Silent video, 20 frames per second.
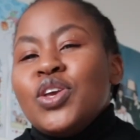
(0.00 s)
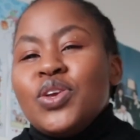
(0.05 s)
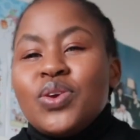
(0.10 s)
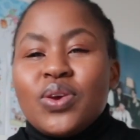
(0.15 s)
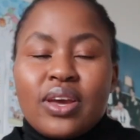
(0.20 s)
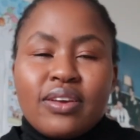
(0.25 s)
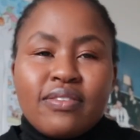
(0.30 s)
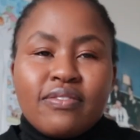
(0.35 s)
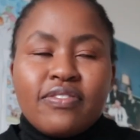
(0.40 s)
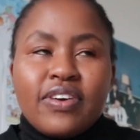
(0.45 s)
You
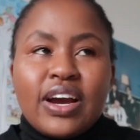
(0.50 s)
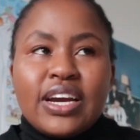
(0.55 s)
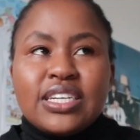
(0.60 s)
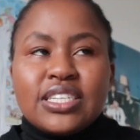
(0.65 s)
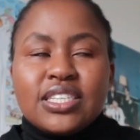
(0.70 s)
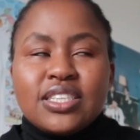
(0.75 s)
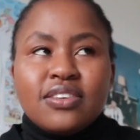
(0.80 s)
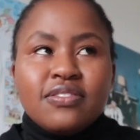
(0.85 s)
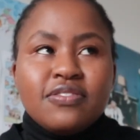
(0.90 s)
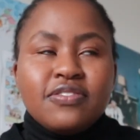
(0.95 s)
can
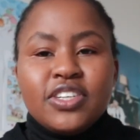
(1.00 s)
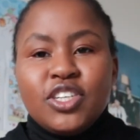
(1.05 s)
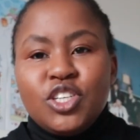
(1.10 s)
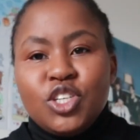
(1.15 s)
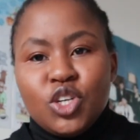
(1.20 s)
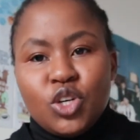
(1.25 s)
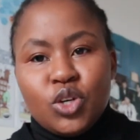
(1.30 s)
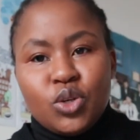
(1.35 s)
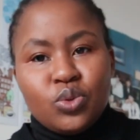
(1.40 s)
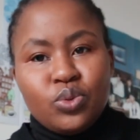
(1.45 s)
find the
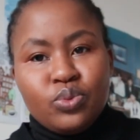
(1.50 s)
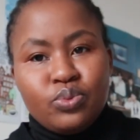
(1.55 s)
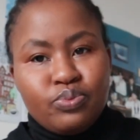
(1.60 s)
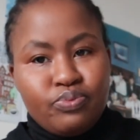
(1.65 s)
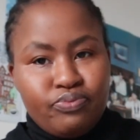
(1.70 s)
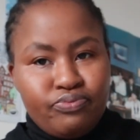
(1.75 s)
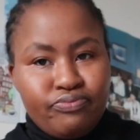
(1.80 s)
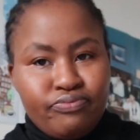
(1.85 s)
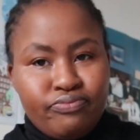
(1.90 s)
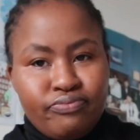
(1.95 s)
video
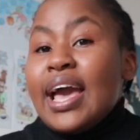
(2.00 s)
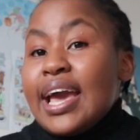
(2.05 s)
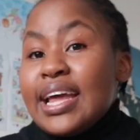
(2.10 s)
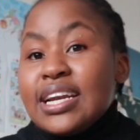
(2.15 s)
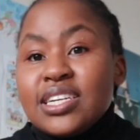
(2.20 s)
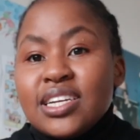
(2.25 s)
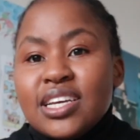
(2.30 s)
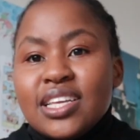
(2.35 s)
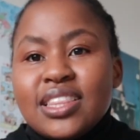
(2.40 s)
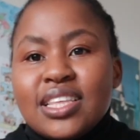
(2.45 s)

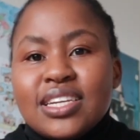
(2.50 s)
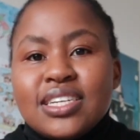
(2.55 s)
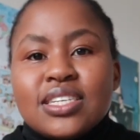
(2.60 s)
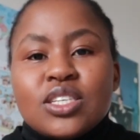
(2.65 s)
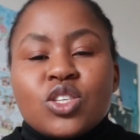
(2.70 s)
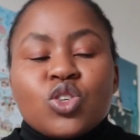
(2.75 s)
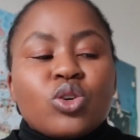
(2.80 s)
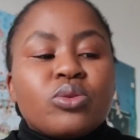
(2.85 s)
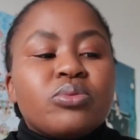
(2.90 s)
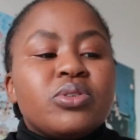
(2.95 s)
and in the
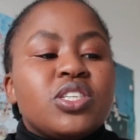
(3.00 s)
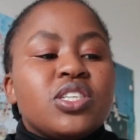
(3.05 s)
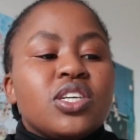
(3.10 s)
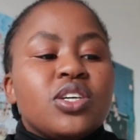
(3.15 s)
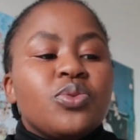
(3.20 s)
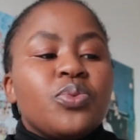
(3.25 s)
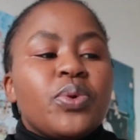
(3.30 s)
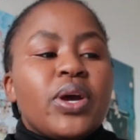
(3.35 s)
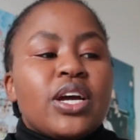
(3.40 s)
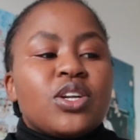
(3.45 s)

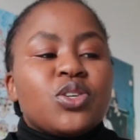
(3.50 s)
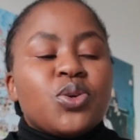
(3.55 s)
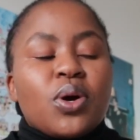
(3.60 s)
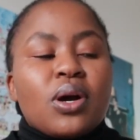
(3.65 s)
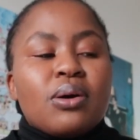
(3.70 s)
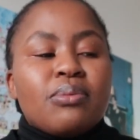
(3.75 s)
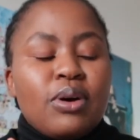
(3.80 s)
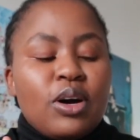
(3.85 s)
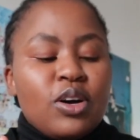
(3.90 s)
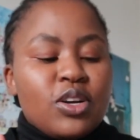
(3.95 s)
description where I
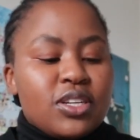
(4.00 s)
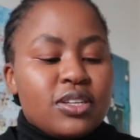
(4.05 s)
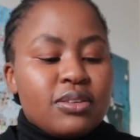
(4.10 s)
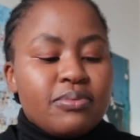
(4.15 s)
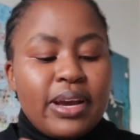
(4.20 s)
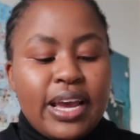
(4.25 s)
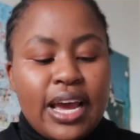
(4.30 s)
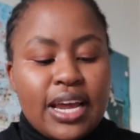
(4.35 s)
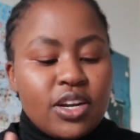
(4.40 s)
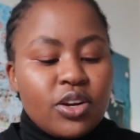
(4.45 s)
talk about
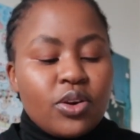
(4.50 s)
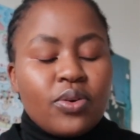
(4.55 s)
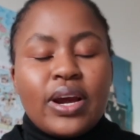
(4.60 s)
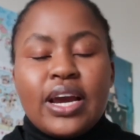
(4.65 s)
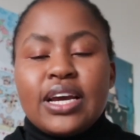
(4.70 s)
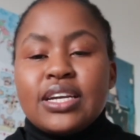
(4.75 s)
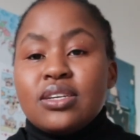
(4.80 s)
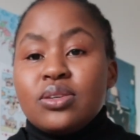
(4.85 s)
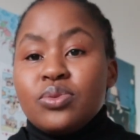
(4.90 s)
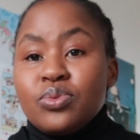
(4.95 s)
my
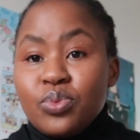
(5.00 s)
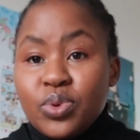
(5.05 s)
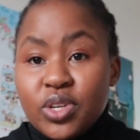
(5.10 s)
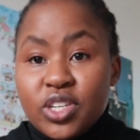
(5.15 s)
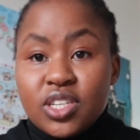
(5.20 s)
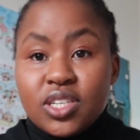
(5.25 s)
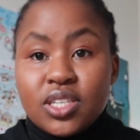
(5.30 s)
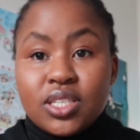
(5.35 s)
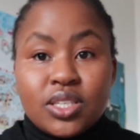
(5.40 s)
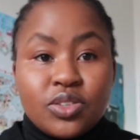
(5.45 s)
undergrad,
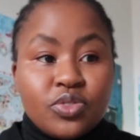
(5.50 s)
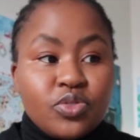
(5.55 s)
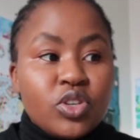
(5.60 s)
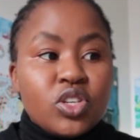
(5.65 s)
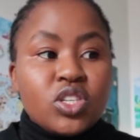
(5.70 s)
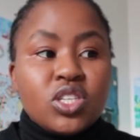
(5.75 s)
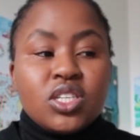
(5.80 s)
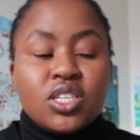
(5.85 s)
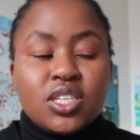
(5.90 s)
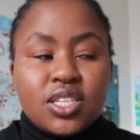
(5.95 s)
which is
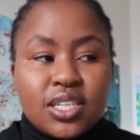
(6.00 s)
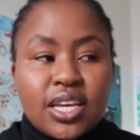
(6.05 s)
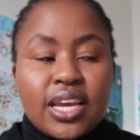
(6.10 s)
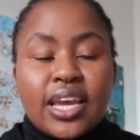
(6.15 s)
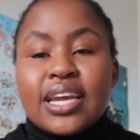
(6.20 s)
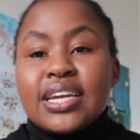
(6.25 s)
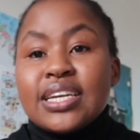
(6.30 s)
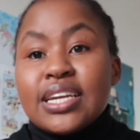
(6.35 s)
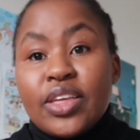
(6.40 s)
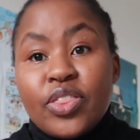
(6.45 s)
first,
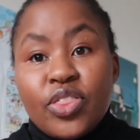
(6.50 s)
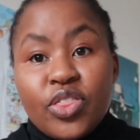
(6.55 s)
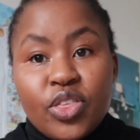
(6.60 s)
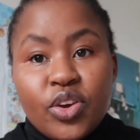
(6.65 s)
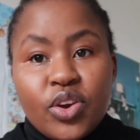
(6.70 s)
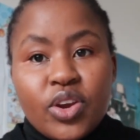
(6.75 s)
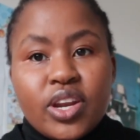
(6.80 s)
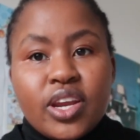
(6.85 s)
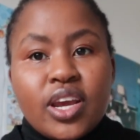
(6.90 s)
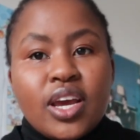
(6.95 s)
second and
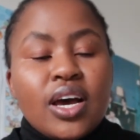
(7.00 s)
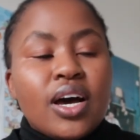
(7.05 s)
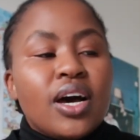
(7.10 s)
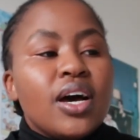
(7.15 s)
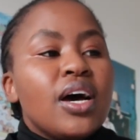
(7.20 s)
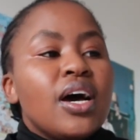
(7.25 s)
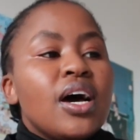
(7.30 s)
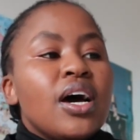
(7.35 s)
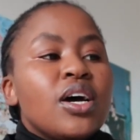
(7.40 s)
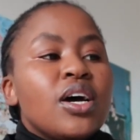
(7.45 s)
third
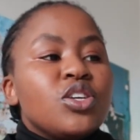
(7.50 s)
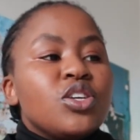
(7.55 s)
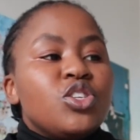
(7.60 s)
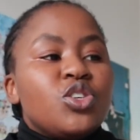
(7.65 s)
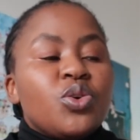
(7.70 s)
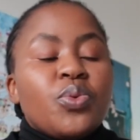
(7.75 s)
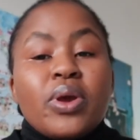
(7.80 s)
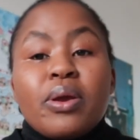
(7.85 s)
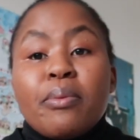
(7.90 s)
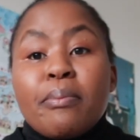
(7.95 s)
year,
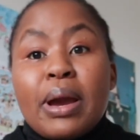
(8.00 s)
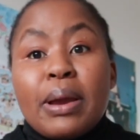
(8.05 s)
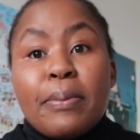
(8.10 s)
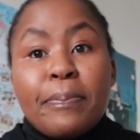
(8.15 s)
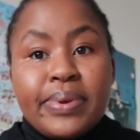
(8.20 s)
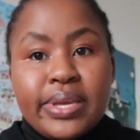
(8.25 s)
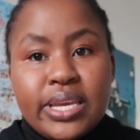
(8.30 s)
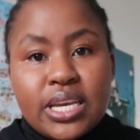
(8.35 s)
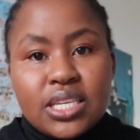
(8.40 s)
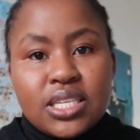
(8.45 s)
doing my
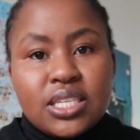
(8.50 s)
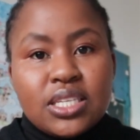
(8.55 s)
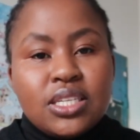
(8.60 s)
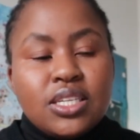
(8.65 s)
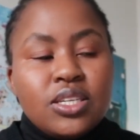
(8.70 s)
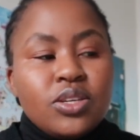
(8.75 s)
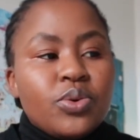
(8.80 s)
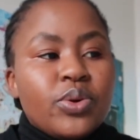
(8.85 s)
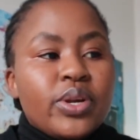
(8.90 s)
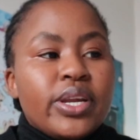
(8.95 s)
B Sc
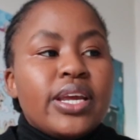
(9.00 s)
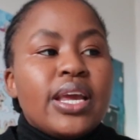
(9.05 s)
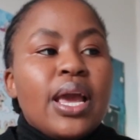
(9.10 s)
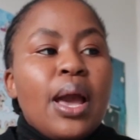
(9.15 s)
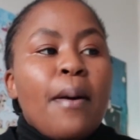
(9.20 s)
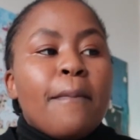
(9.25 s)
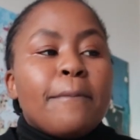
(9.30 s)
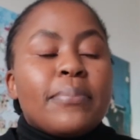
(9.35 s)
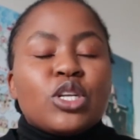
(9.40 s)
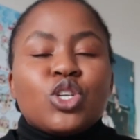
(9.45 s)
degree.
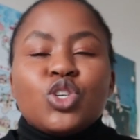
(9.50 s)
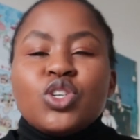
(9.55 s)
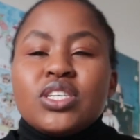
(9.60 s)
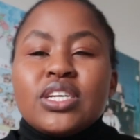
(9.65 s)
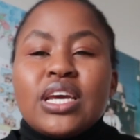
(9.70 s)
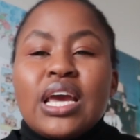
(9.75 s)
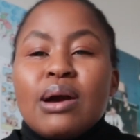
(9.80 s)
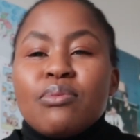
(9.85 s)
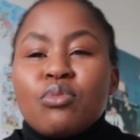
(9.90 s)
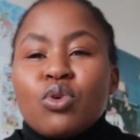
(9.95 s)
But
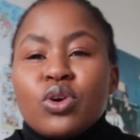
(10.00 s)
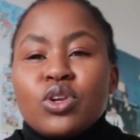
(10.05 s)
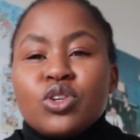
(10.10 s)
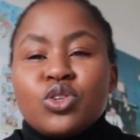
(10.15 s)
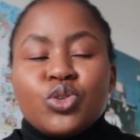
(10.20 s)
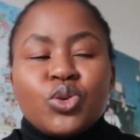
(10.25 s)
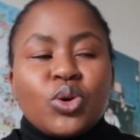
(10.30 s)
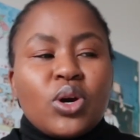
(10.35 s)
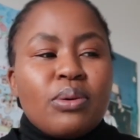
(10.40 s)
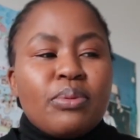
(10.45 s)
today I'm going
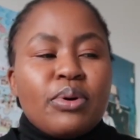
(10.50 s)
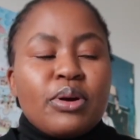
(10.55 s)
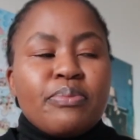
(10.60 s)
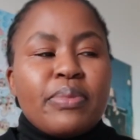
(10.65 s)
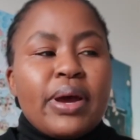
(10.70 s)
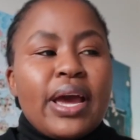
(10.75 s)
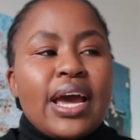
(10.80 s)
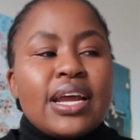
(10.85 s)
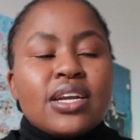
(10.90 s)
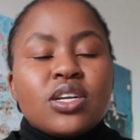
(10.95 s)
to talk about
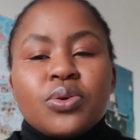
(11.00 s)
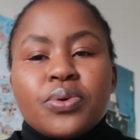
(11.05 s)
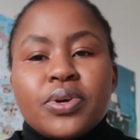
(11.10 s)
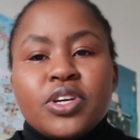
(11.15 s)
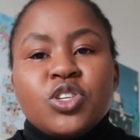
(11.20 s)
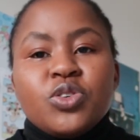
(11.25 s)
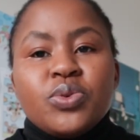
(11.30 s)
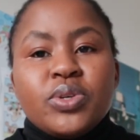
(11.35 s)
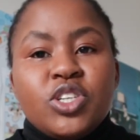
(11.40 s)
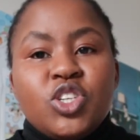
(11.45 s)
my
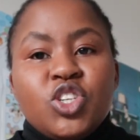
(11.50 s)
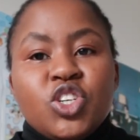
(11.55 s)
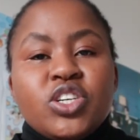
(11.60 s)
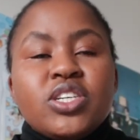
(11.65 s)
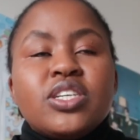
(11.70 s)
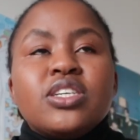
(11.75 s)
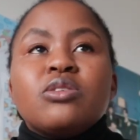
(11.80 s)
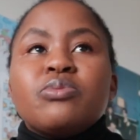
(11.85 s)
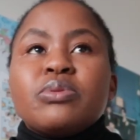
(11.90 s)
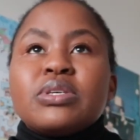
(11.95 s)
undergraduate
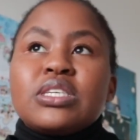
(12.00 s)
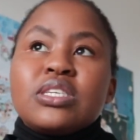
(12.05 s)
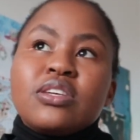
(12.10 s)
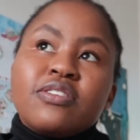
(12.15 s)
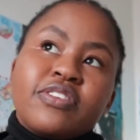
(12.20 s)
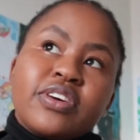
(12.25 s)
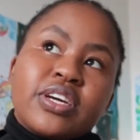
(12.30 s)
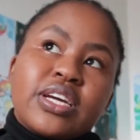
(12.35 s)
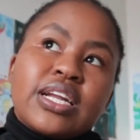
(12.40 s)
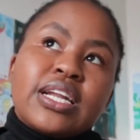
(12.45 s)
journey,
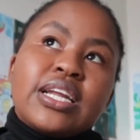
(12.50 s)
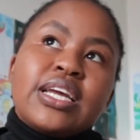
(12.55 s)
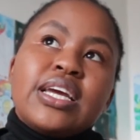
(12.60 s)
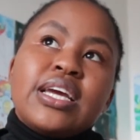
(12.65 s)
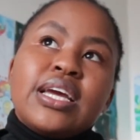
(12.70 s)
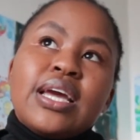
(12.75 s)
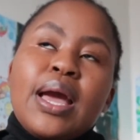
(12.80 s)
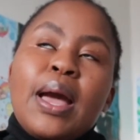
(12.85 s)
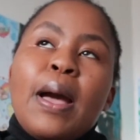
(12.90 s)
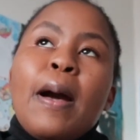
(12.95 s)

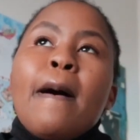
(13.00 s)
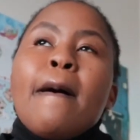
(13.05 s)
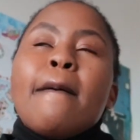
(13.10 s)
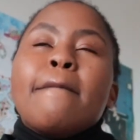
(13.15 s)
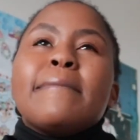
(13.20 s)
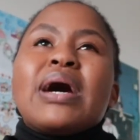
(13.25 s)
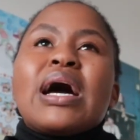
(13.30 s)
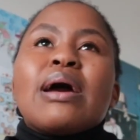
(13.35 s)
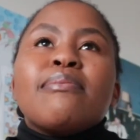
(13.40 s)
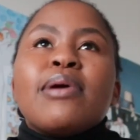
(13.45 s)
specifically
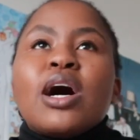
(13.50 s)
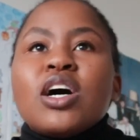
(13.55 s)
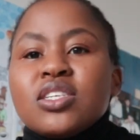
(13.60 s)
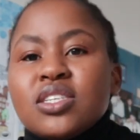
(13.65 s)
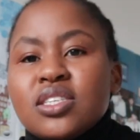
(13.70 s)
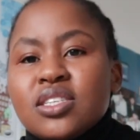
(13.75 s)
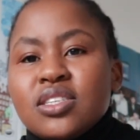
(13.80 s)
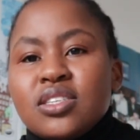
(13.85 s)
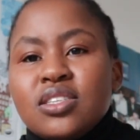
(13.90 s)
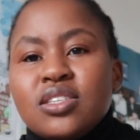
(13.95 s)
my
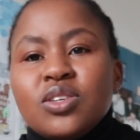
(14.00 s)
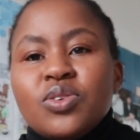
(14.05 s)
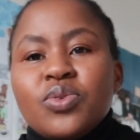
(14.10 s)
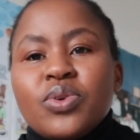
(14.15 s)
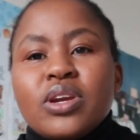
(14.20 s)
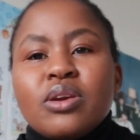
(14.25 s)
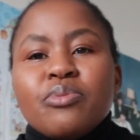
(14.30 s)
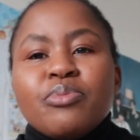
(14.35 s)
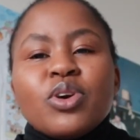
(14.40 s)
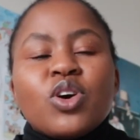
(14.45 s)
master's
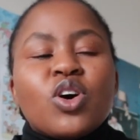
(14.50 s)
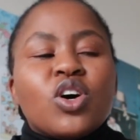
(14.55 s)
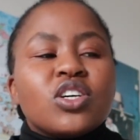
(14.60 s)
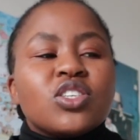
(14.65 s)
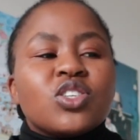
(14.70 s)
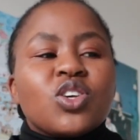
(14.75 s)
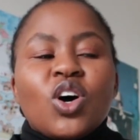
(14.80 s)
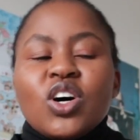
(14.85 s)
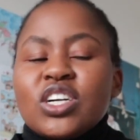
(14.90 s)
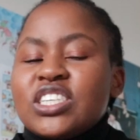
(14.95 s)
degree,
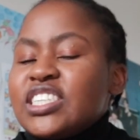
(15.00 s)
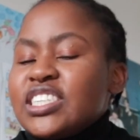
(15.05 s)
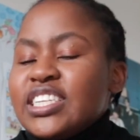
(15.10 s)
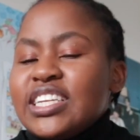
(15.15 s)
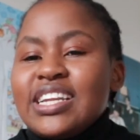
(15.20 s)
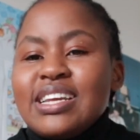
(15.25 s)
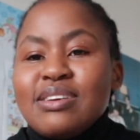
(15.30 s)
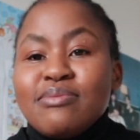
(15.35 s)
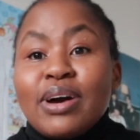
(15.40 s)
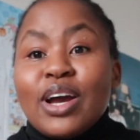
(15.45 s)
because
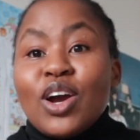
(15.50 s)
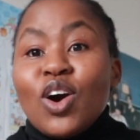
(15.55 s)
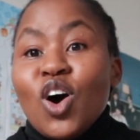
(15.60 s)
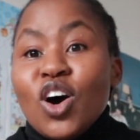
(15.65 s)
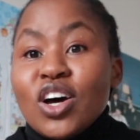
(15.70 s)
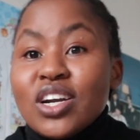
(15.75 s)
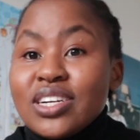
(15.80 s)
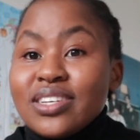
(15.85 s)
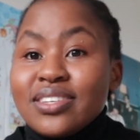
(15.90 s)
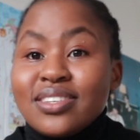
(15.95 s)
honestly my
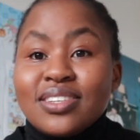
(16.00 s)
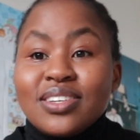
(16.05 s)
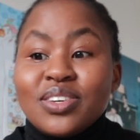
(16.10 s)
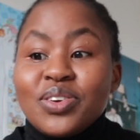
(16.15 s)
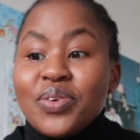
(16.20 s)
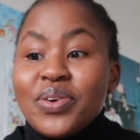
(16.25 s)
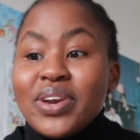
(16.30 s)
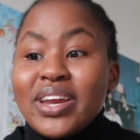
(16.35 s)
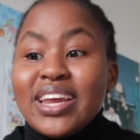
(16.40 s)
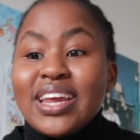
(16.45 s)
honours
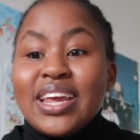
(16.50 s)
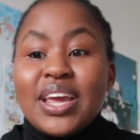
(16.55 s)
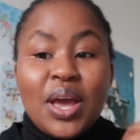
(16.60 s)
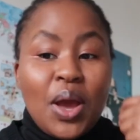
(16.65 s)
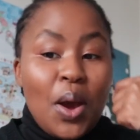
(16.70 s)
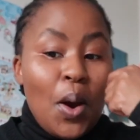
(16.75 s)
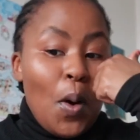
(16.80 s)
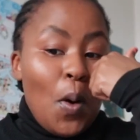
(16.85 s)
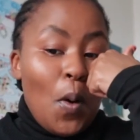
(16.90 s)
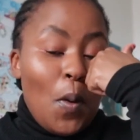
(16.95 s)
degree
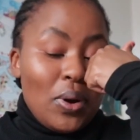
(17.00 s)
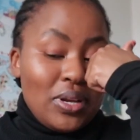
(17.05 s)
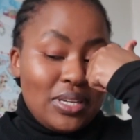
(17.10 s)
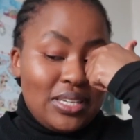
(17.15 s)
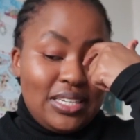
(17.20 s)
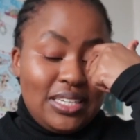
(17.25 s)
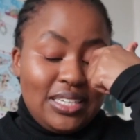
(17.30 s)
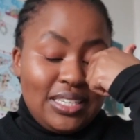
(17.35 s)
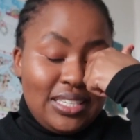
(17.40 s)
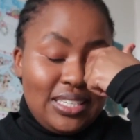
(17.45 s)

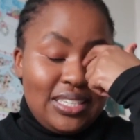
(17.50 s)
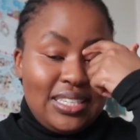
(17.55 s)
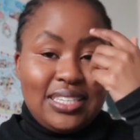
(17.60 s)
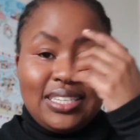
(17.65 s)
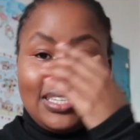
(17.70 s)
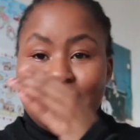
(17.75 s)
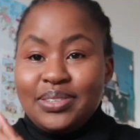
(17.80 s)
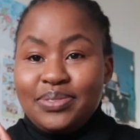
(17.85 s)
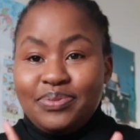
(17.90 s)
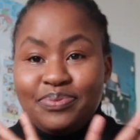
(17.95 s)
was
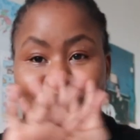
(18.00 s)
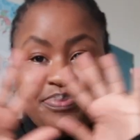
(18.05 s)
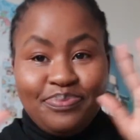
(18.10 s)
just